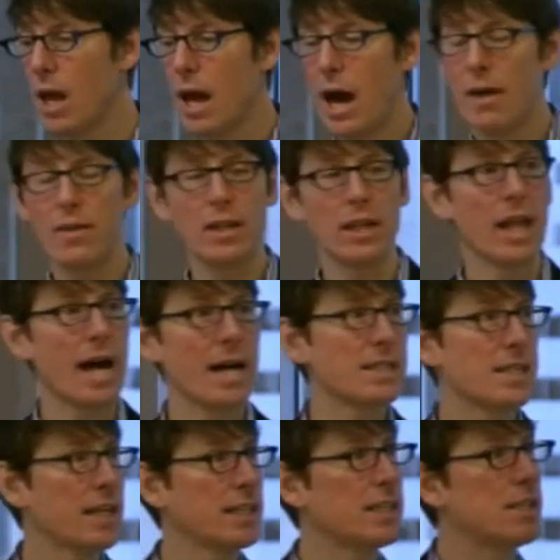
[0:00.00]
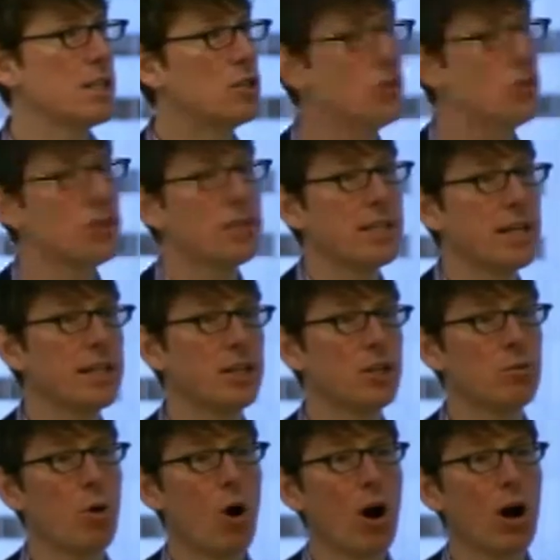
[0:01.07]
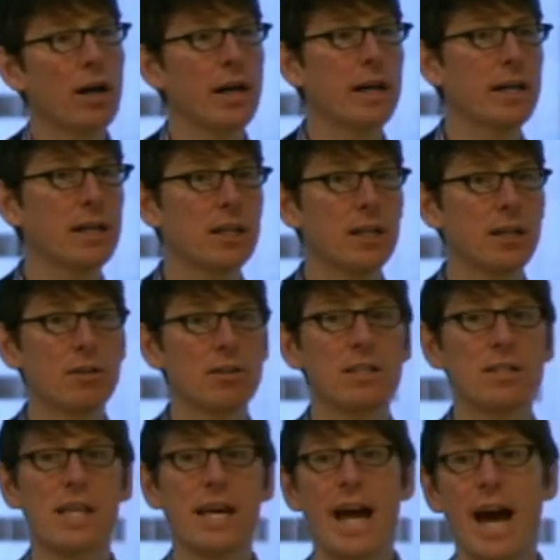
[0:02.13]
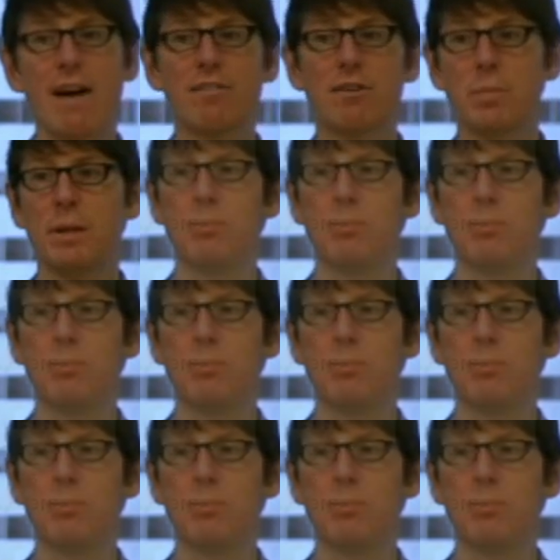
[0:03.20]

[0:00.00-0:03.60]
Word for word: And then the last thing is, to the extent that you are getting clearances, they have to be